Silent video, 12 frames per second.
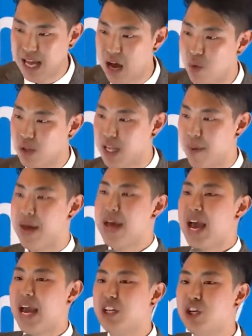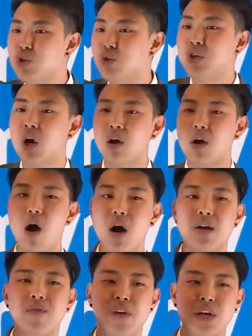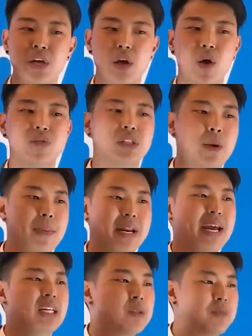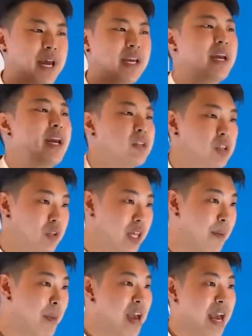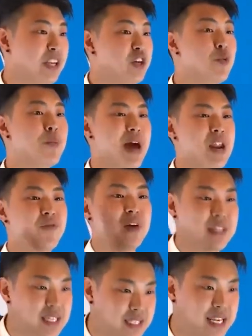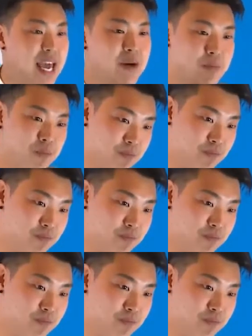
down with them and you turn on a video of somebody explaining it to them and you benefit the same.